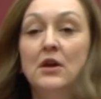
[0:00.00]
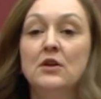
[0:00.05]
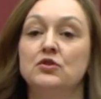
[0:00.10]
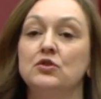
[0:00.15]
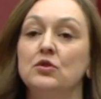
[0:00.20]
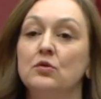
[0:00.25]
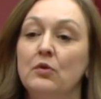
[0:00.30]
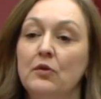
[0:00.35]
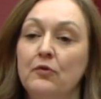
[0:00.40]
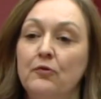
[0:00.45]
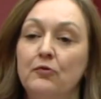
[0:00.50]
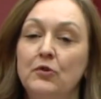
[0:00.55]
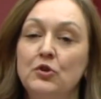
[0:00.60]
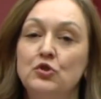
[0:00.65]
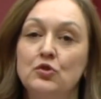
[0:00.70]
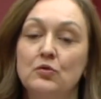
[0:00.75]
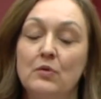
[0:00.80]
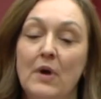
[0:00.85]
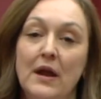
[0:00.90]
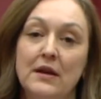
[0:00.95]
to
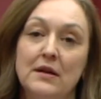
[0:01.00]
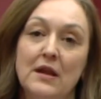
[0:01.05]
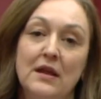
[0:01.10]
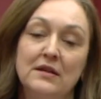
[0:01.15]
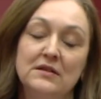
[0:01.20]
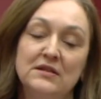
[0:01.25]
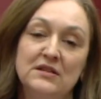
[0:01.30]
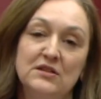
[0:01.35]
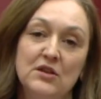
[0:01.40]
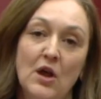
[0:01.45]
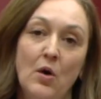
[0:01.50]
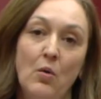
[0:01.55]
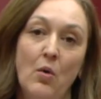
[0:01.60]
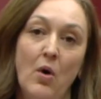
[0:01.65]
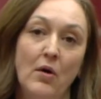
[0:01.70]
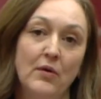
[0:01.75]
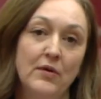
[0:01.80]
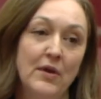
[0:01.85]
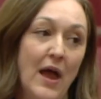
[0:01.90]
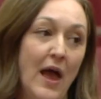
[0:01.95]
refrigerate, and so
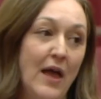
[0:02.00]
on.